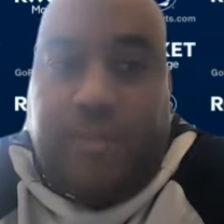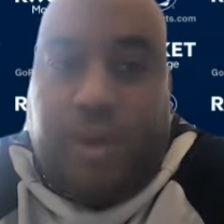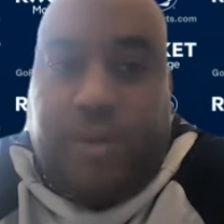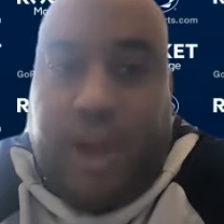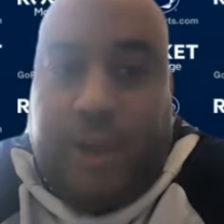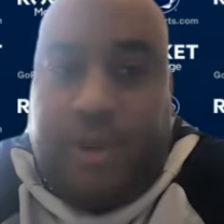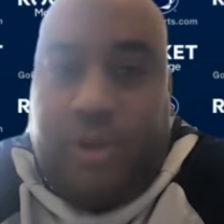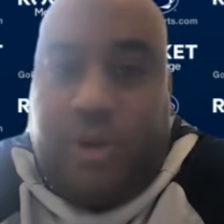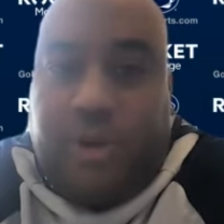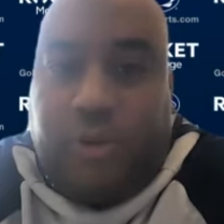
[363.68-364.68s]
on top of
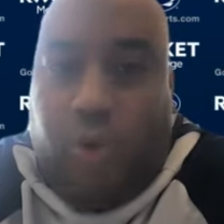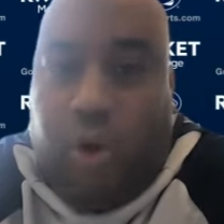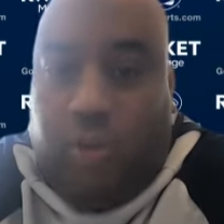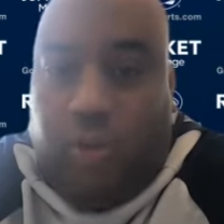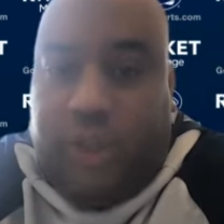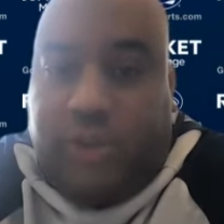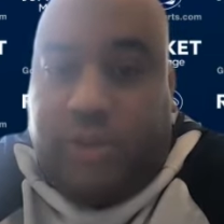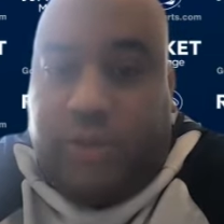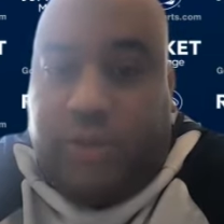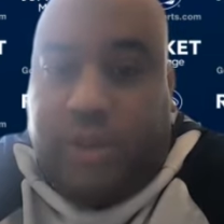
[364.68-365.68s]
each other, go on winning
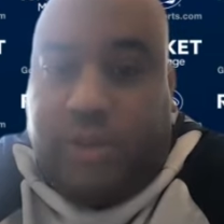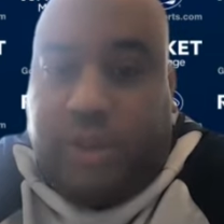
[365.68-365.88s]
streaks.